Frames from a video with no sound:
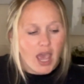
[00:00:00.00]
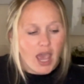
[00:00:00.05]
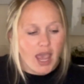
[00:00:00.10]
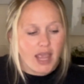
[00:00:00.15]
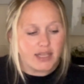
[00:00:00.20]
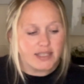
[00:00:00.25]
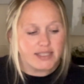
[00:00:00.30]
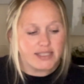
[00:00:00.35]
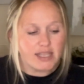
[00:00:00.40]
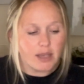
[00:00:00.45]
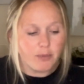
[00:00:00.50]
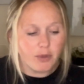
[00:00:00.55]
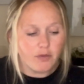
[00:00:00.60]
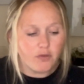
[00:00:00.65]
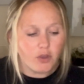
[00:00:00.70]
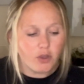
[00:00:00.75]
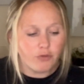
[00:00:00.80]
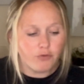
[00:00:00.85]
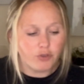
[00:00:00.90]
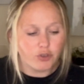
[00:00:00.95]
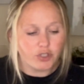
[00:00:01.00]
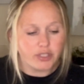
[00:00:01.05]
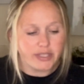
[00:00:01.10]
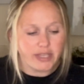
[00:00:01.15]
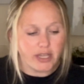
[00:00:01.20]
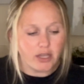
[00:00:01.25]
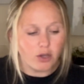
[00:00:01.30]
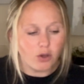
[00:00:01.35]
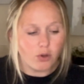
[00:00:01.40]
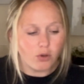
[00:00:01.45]
And some of you, if you're
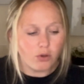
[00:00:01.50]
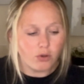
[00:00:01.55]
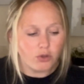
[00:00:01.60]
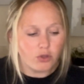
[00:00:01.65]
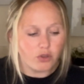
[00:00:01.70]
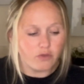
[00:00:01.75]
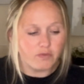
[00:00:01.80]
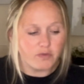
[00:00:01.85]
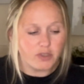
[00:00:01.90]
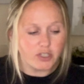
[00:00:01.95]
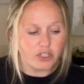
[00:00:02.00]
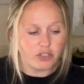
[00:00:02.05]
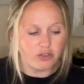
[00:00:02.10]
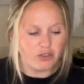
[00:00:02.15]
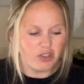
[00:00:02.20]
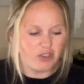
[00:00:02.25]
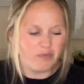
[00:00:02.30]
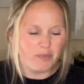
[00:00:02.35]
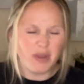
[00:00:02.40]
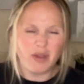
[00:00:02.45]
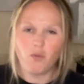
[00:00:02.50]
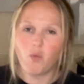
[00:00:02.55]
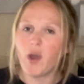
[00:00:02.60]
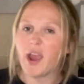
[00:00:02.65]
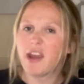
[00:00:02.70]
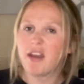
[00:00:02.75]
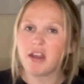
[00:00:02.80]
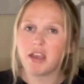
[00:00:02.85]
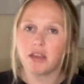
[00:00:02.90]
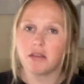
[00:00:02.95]
single, you've been
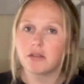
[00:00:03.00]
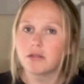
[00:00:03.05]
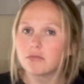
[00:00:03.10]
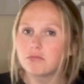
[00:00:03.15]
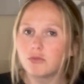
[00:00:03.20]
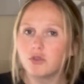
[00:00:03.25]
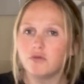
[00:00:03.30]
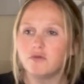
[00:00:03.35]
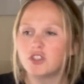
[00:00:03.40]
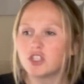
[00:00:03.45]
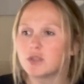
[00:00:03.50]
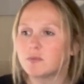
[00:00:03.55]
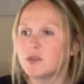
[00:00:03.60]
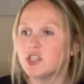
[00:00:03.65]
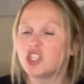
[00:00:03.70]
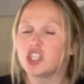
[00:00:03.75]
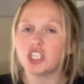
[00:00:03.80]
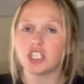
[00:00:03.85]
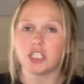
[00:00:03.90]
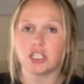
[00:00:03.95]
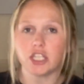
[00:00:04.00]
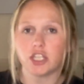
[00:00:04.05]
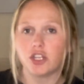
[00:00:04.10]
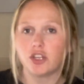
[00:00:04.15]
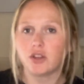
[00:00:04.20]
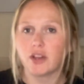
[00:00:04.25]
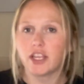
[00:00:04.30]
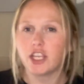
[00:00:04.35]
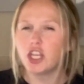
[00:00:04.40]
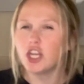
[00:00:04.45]
waiting. You've just been chilling.
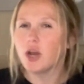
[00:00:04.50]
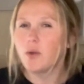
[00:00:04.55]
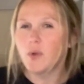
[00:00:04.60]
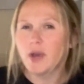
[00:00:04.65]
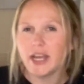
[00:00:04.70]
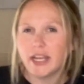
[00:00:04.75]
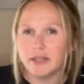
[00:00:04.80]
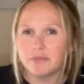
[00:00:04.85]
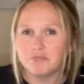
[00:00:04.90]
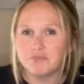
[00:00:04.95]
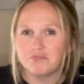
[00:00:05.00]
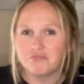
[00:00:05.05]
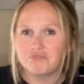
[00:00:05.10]
You're like, you know what?